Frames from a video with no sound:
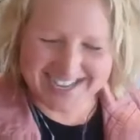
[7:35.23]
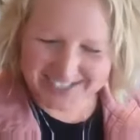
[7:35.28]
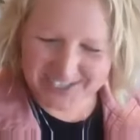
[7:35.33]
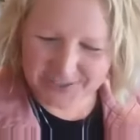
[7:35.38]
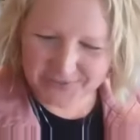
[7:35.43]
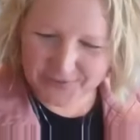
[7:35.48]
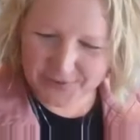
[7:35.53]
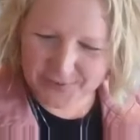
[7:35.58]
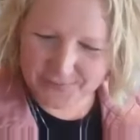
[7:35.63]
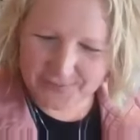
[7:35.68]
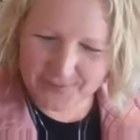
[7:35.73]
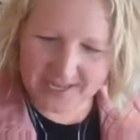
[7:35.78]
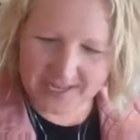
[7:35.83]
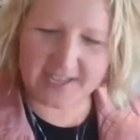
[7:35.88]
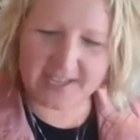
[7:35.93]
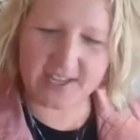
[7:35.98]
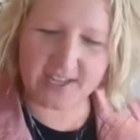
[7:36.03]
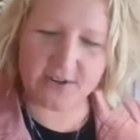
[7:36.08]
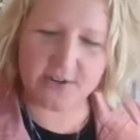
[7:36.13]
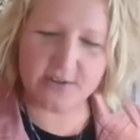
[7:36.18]
For me,
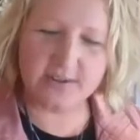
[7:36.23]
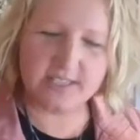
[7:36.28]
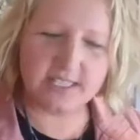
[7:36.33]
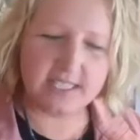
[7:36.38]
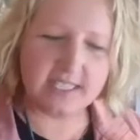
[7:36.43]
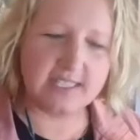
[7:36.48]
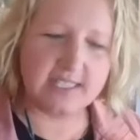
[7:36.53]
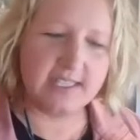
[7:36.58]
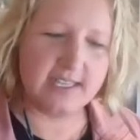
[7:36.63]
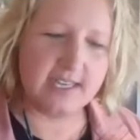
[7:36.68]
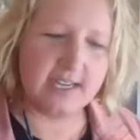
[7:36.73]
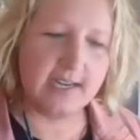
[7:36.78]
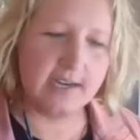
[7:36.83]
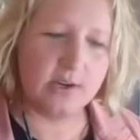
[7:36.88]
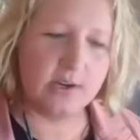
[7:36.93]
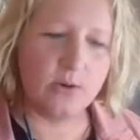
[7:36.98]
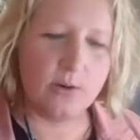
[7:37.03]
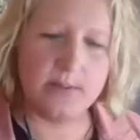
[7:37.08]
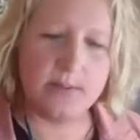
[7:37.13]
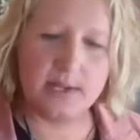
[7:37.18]
you know, it was easy to kind
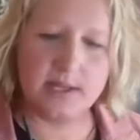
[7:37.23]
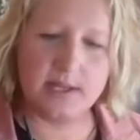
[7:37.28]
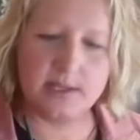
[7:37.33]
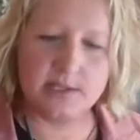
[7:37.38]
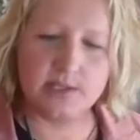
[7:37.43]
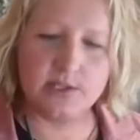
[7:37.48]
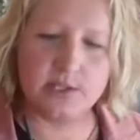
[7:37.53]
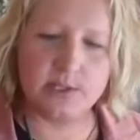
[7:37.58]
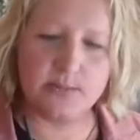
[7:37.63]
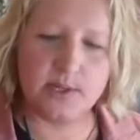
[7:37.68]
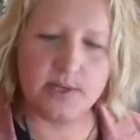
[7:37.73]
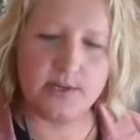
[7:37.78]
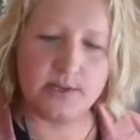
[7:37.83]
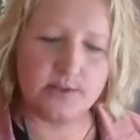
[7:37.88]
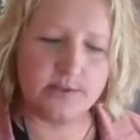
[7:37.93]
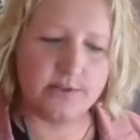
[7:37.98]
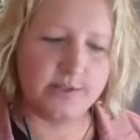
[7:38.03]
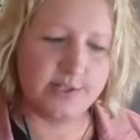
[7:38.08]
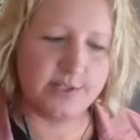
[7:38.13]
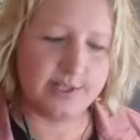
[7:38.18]
of go up against those
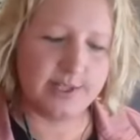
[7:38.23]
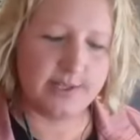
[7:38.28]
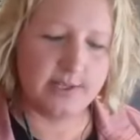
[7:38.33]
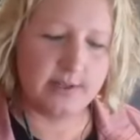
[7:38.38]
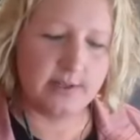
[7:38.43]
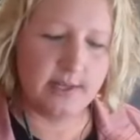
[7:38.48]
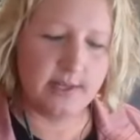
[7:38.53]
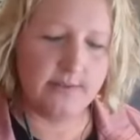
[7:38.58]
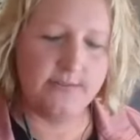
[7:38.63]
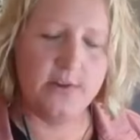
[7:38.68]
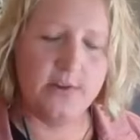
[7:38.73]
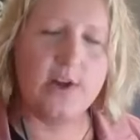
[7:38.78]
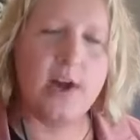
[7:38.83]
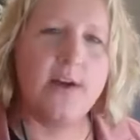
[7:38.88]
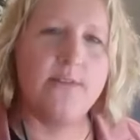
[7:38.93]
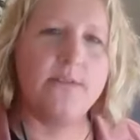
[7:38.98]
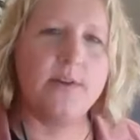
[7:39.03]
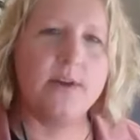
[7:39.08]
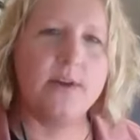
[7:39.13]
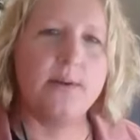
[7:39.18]
barriers and feel
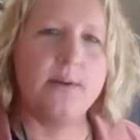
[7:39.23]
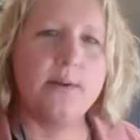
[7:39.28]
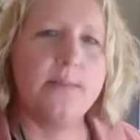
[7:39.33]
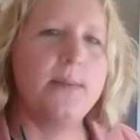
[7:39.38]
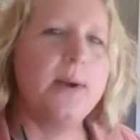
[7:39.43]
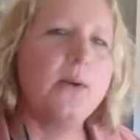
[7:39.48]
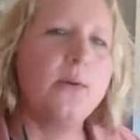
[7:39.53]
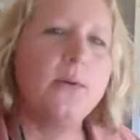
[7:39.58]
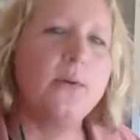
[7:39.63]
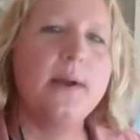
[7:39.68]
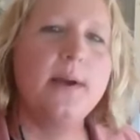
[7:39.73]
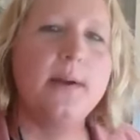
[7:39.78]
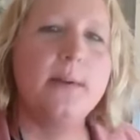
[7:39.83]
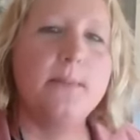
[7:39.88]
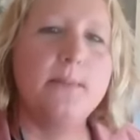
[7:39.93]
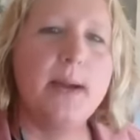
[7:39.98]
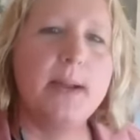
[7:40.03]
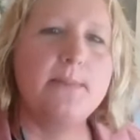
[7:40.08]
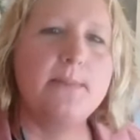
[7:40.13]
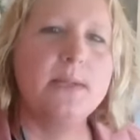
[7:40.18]
confident about
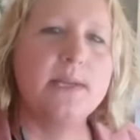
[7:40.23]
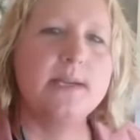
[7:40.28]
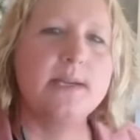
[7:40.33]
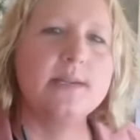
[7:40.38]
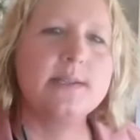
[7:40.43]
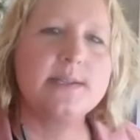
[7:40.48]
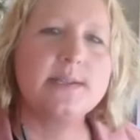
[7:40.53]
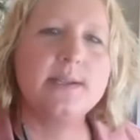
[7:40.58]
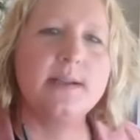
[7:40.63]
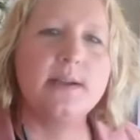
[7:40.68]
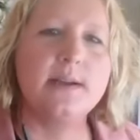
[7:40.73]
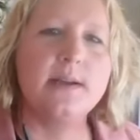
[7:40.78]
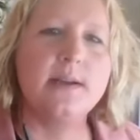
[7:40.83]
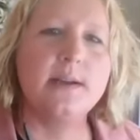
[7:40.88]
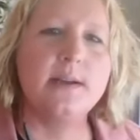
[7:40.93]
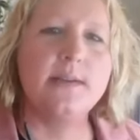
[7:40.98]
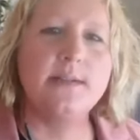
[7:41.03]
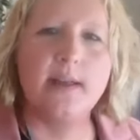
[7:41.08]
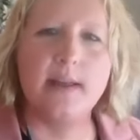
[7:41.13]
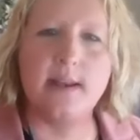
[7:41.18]
my place
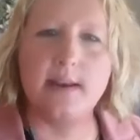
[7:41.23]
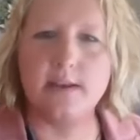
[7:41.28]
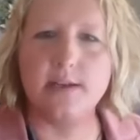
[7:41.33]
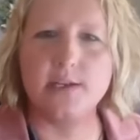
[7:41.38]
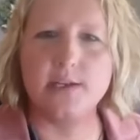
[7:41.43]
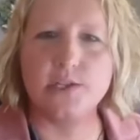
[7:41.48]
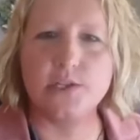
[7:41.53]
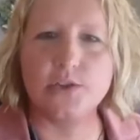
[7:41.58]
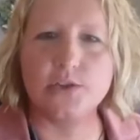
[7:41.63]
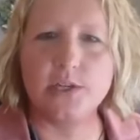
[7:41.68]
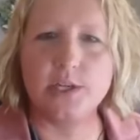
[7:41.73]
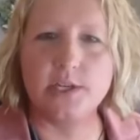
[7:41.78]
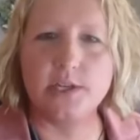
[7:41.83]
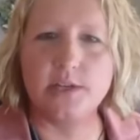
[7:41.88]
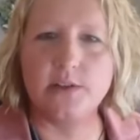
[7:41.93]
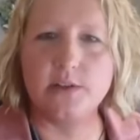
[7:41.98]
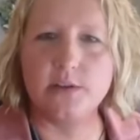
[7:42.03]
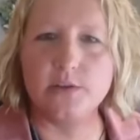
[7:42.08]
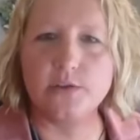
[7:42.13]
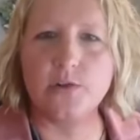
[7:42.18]
in that industry and
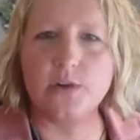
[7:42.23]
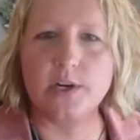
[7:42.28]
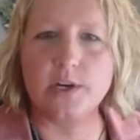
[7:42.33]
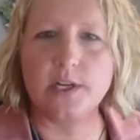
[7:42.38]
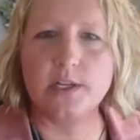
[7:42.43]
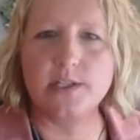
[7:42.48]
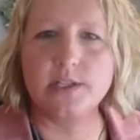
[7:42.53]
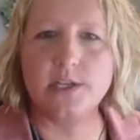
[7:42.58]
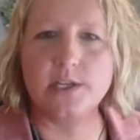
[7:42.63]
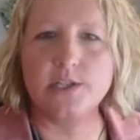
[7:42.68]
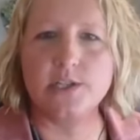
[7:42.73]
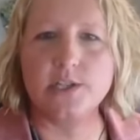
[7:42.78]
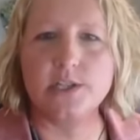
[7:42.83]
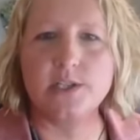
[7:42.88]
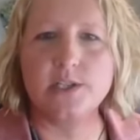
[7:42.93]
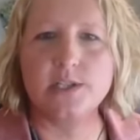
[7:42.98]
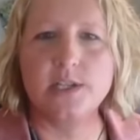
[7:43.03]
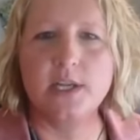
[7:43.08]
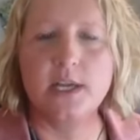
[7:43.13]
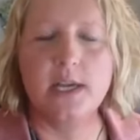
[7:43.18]
in those
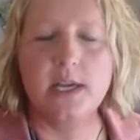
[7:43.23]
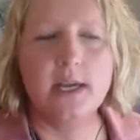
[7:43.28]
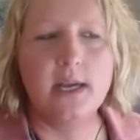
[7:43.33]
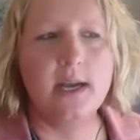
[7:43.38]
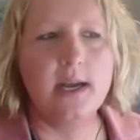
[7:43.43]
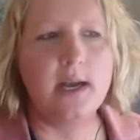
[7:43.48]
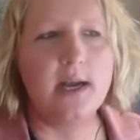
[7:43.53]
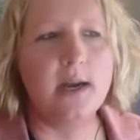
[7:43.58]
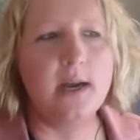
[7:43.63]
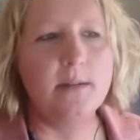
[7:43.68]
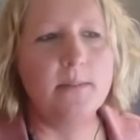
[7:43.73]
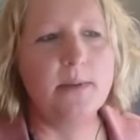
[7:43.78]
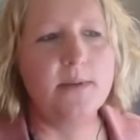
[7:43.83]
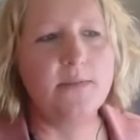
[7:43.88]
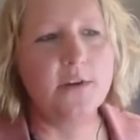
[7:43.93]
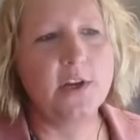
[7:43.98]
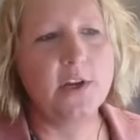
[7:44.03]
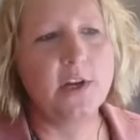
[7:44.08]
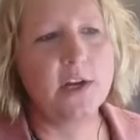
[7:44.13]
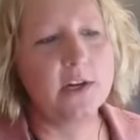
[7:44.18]
organizations. Yeah. But
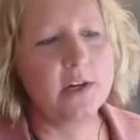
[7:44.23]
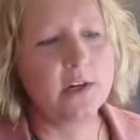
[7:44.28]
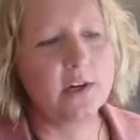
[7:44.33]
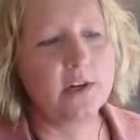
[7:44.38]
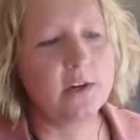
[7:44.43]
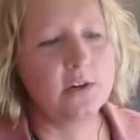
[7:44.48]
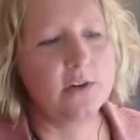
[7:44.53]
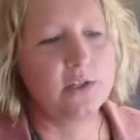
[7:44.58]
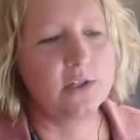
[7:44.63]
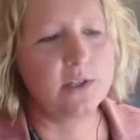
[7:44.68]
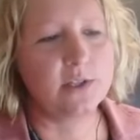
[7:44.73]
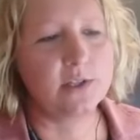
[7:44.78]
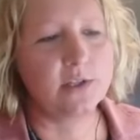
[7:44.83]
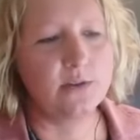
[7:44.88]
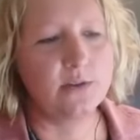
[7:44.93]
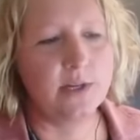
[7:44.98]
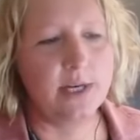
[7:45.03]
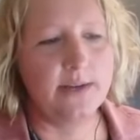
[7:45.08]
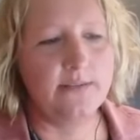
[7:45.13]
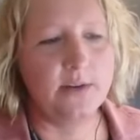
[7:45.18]
for younger girls, so
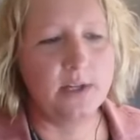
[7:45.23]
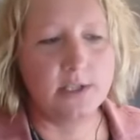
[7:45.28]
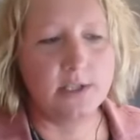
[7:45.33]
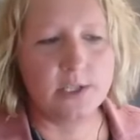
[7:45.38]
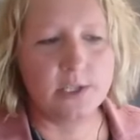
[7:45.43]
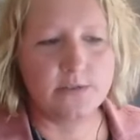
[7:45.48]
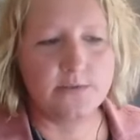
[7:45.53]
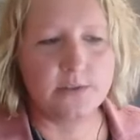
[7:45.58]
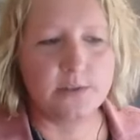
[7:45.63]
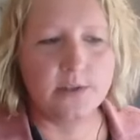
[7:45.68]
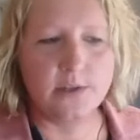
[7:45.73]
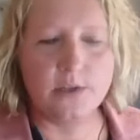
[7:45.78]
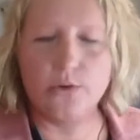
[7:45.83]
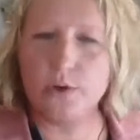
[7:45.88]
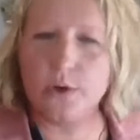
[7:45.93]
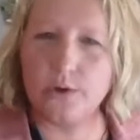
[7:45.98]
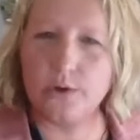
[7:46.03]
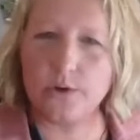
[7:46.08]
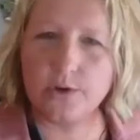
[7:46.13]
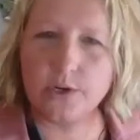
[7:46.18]
I volunteer for the
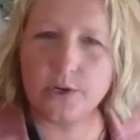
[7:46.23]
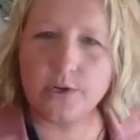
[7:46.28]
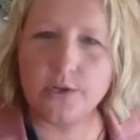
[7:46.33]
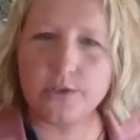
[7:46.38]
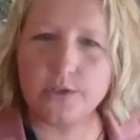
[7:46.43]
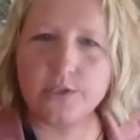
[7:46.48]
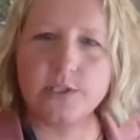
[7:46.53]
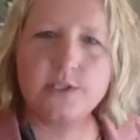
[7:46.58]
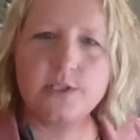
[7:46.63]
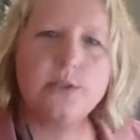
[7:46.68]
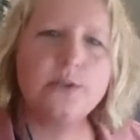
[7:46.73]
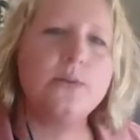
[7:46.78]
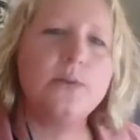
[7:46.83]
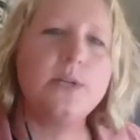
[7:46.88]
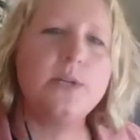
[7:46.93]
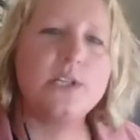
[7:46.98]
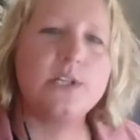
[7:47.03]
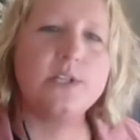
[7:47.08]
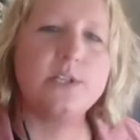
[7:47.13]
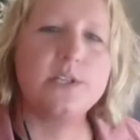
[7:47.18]
UCode Girls,
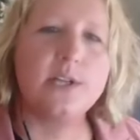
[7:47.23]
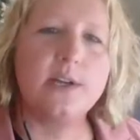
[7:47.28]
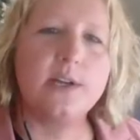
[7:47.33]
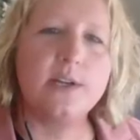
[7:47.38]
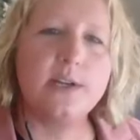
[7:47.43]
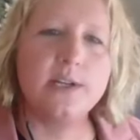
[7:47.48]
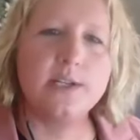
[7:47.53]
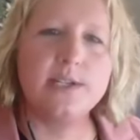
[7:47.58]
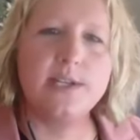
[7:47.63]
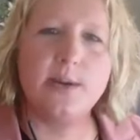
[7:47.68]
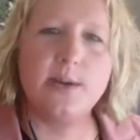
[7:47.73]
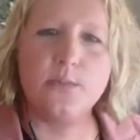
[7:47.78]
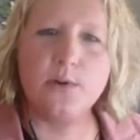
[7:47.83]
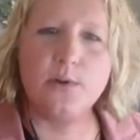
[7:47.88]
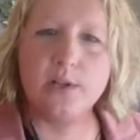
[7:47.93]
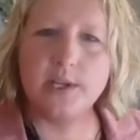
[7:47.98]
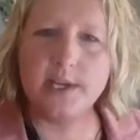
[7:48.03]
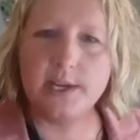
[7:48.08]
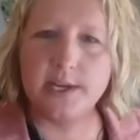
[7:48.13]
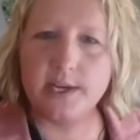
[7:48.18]
which is a
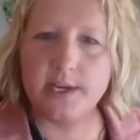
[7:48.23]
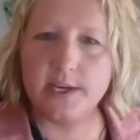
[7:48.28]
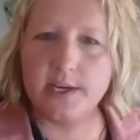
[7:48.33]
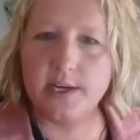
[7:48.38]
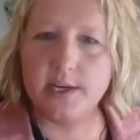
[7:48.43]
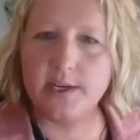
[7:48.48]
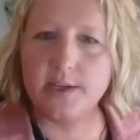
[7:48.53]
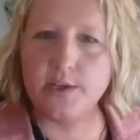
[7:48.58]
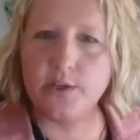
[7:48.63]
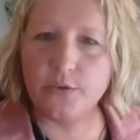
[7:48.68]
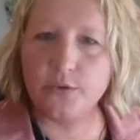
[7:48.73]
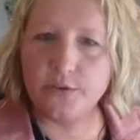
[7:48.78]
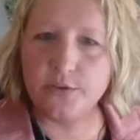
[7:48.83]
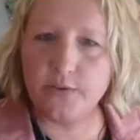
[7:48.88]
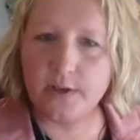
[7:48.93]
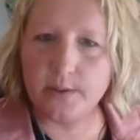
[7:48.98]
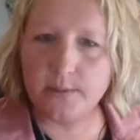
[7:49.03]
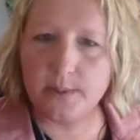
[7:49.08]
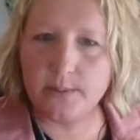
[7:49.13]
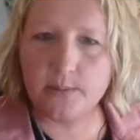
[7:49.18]
STEM-related youth
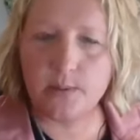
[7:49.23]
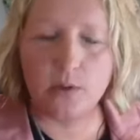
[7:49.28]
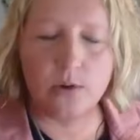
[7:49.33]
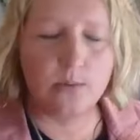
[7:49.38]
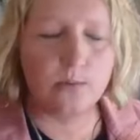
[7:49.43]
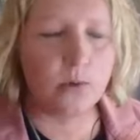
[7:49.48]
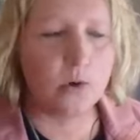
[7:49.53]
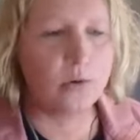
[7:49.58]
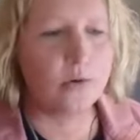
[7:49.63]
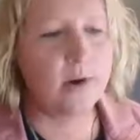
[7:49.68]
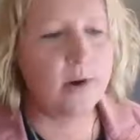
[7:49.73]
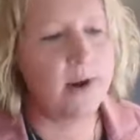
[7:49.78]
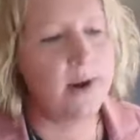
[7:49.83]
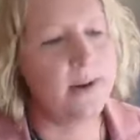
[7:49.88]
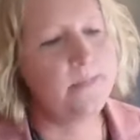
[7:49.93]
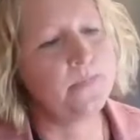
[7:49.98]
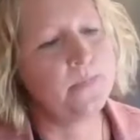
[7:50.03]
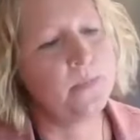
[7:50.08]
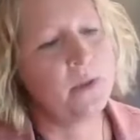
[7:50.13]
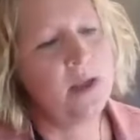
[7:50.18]
development
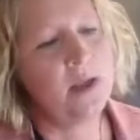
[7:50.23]
program.